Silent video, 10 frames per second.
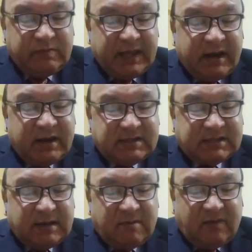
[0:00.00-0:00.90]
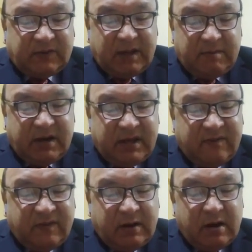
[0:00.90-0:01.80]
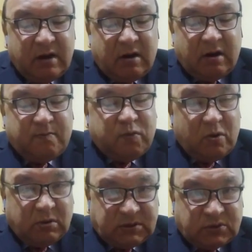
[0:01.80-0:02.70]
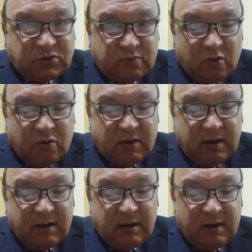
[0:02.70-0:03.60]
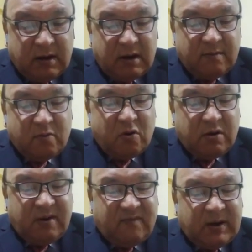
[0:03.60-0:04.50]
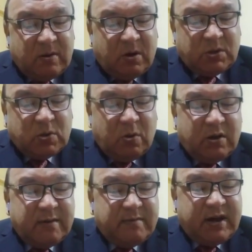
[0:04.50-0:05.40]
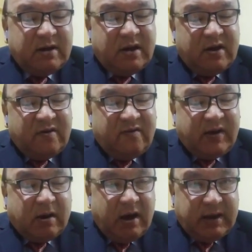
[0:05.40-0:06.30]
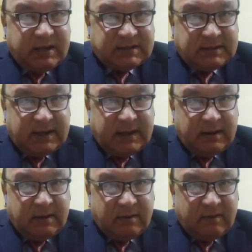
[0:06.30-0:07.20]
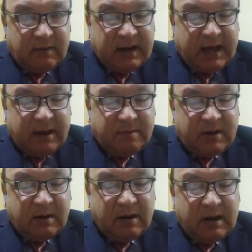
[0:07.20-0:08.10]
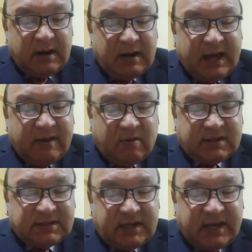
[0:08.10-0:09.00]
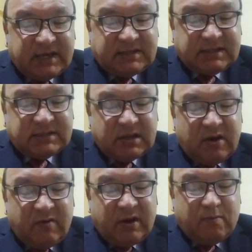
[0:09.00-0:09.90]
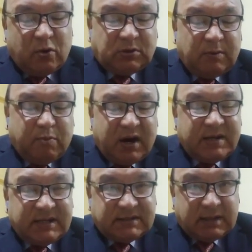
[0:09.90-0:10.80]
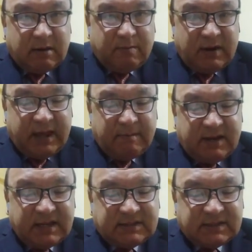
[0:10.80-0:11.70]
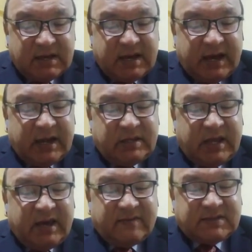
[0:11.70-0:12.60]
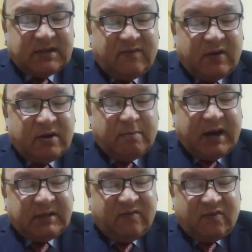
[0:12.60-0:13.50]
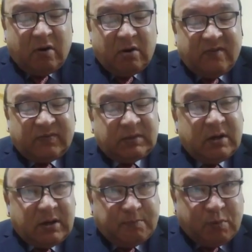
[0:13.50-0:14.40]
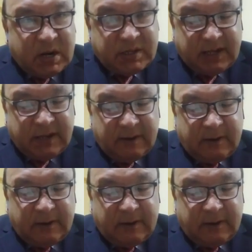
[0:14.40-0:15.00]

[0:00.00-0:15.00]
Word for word: And some of them are even opposed to moral. Moral will not hold a man vicariously liable. Likewise, in cases where both the parties are blameless and they have suffered by the fraud of third party,